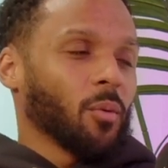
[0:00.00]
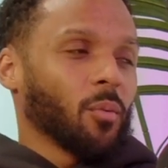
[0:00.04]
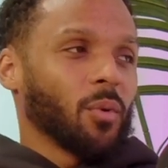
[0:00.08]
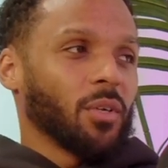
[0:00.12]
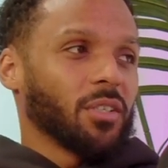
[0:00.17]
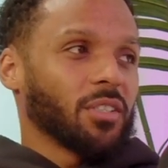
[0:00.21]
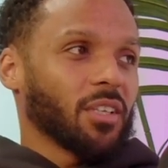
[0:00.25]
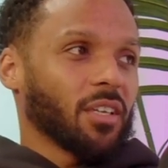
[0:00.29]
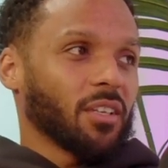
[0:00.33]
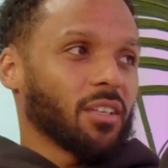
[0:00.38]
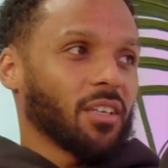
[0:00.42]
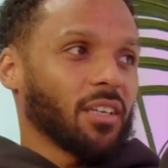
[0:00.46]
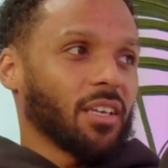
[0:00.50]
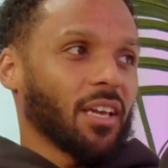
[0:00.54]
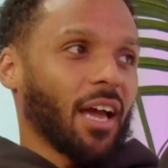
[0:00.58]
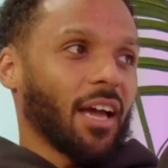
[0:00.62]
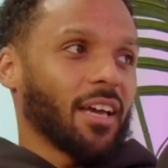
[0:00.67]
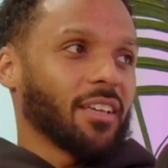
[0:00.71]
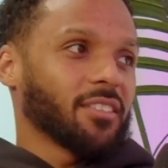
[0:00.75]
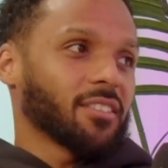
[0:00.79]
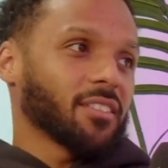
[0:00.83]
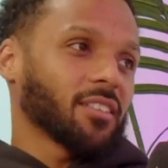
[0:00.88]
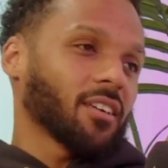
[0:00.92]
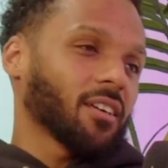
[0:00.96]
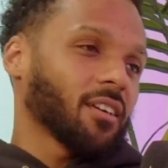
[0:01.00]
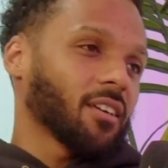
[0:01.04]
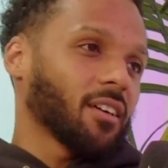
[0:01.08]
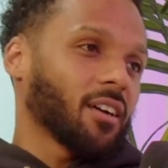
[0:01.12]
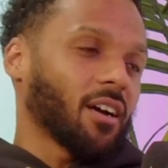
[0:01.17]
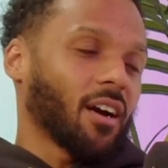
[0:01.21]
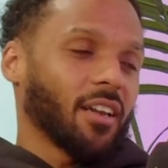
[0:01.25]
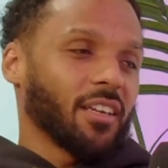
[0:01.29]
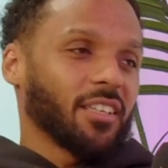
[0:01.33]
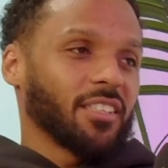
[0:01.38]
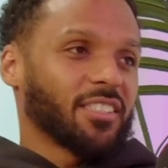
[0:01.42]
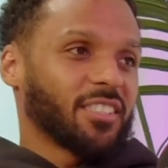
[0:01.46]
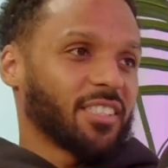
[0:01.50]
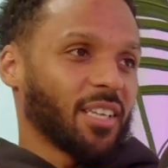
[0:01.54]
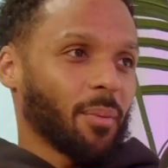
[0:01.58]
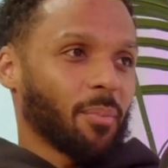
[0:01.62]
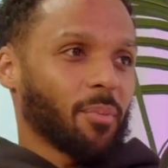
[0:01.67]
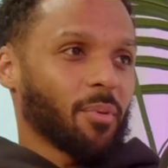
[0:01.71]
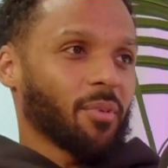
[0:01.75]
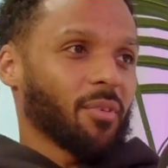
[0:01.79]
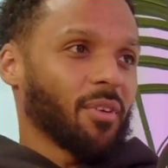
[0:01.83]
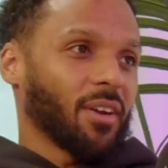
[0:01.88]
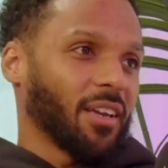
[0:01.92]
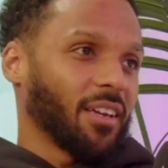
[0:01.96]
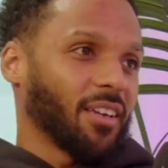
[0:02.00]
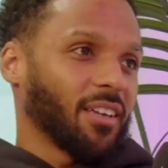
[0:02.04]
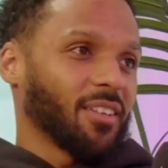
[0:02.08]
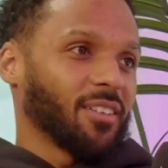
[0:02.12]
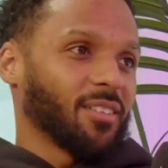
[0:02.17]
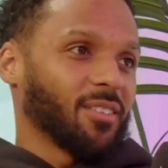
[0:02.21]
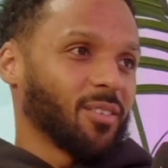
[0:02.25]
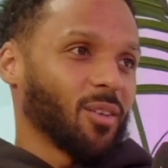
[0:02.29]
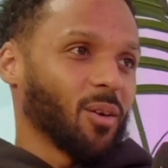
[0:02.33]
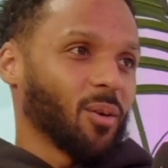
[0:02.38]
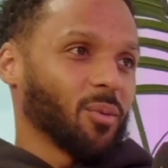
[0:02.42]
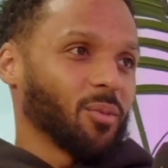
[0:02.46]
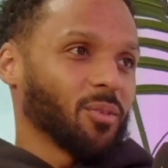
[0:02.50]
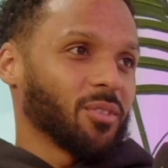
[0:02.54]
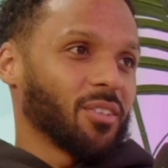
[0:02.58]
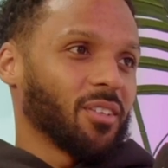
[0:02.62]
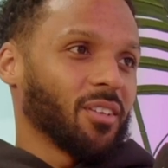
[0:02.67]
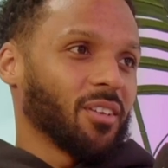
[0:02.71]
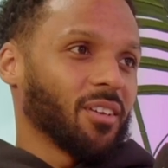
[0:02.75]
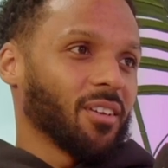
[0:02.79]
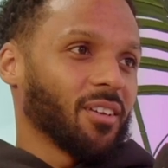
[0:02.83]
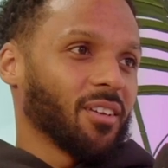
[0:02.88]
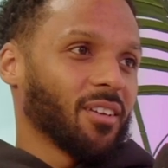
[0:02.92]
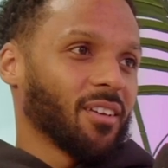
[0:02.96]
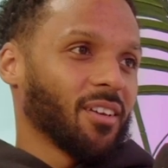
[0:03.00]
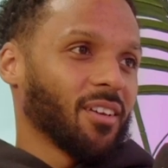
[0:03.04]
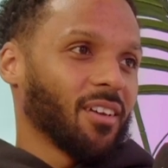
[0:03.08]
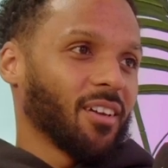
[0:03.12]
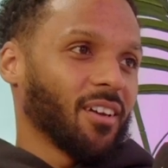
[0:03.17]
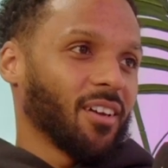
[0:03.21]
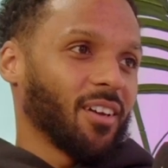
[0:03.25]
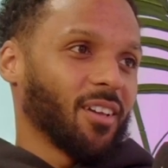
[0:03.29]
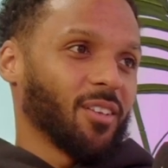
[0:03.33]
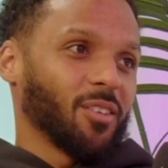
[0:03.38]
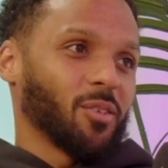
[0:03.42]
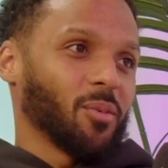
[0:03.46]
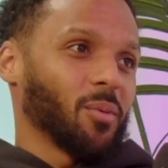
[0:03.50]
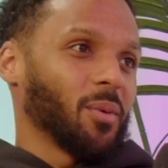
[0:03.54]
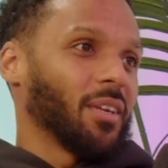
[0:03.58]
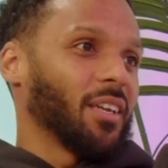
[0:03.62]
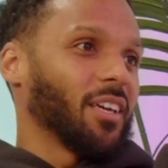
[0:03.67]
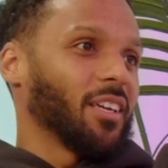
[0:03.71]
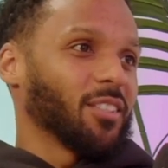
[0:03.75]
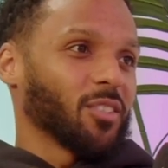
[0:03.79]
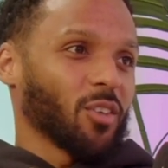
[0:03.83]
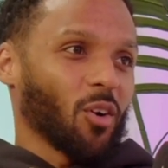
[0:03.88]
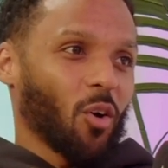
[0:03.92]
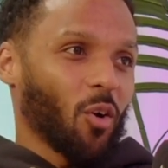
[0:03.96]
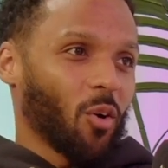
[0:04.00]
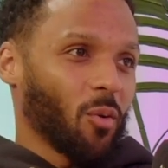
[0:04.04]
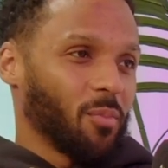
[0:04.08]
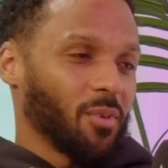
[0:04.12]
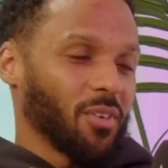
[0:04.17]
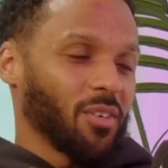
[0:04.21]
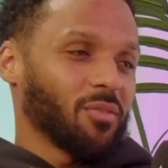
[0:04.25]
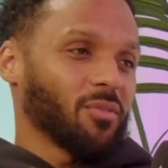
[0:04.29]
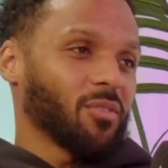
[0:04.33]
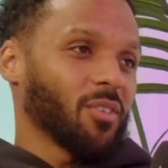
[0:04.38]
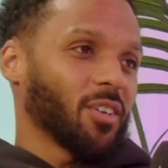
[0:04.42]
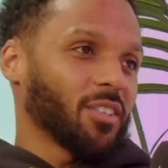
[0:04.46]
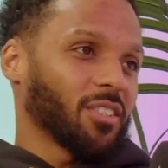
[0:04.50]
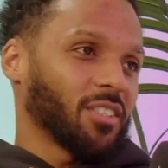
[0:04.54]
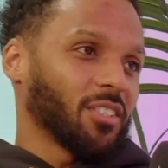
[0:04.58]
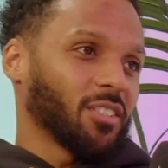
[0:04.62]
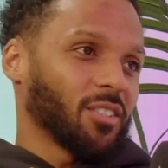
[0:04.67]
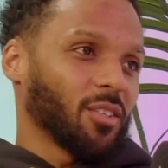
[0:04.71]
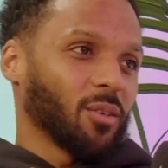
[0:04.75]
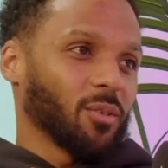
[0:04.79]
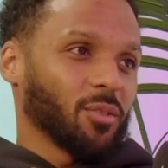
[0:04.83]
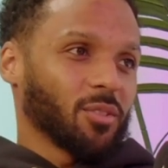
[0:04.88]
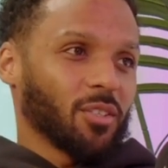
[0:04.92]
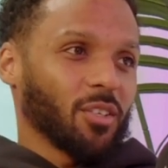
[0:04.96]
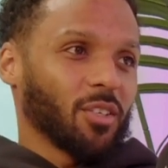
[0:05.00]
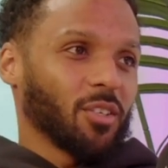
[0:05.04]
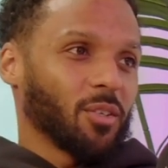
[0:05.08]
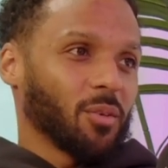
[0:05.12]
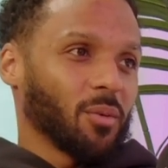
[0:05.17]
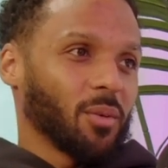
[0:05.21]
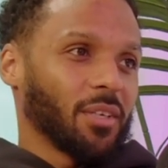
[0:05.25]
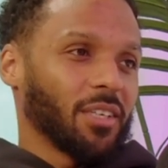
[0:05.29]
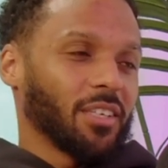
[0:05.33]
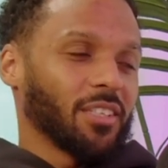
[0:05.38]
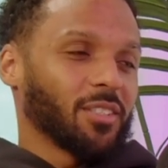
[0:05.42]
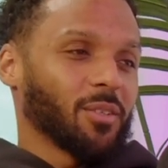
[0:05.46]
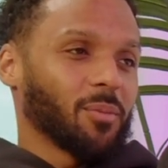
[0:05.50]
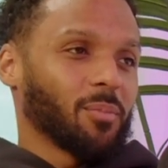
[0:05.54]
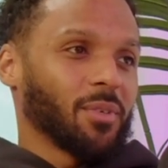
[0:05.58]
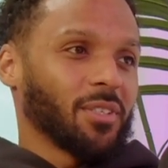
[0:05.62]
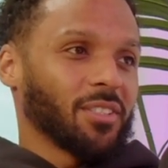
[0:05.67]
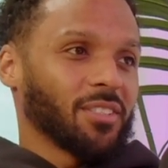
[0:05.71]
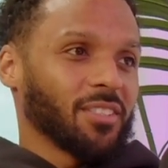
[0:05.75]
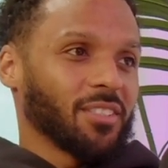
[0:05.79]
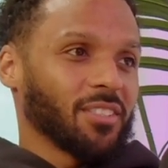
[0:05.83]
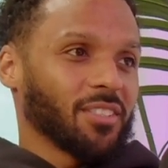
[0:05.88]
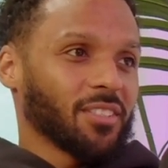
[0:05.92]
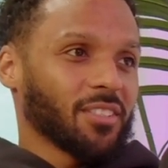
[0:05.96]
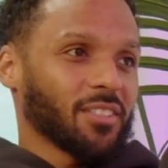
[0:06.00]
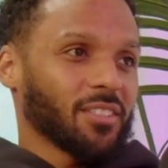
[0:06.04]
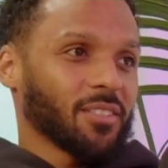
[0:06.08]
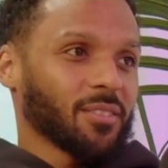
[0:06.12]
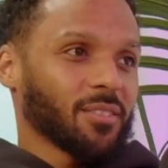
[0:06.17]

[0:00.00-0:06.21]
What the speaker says: which I think has kind of separated those that are doing it as a hobby versus those that are doing it as a business.